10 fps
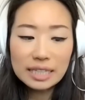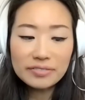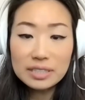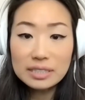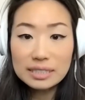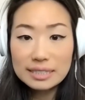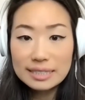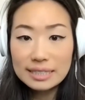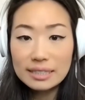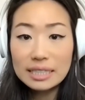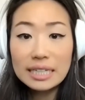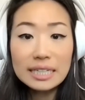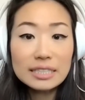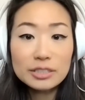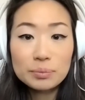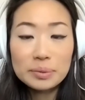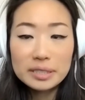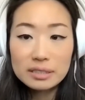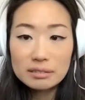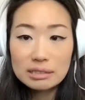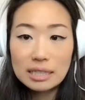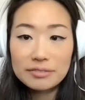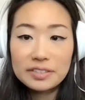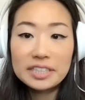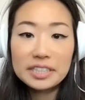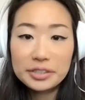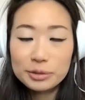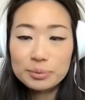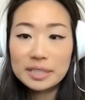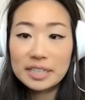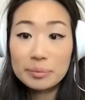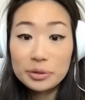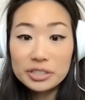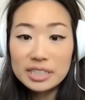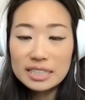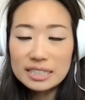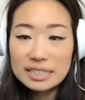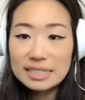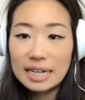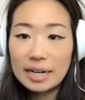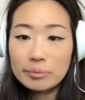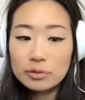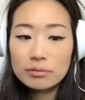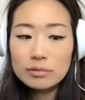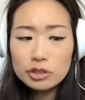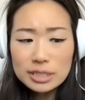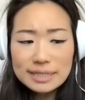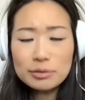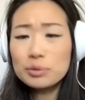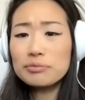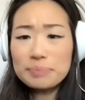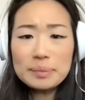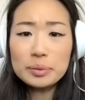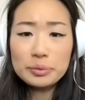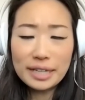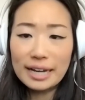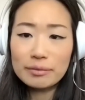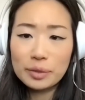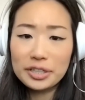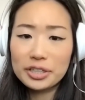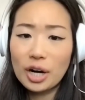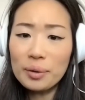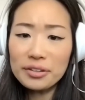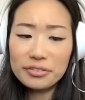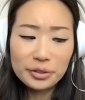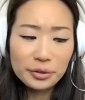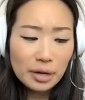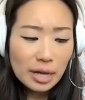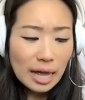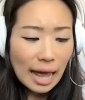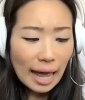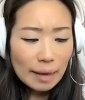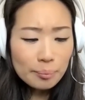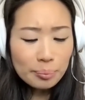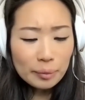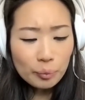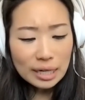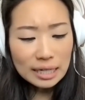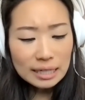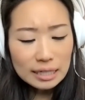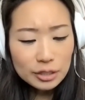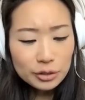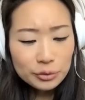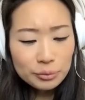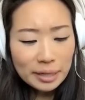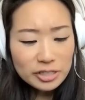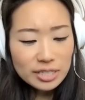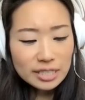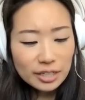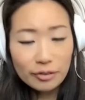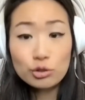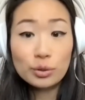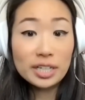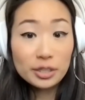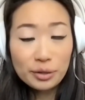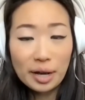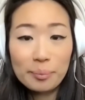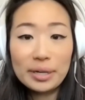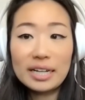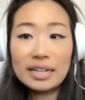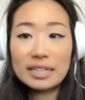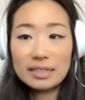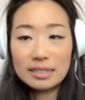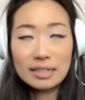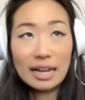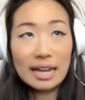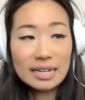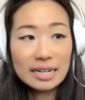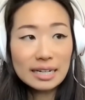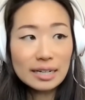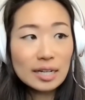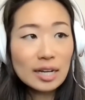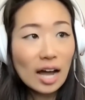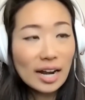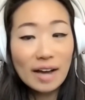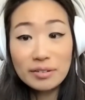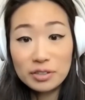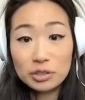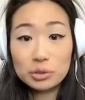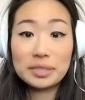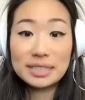definitely see the need to build affinity groups and communities, people who get what you're going through. But when you mention, joining a new company and not having folks who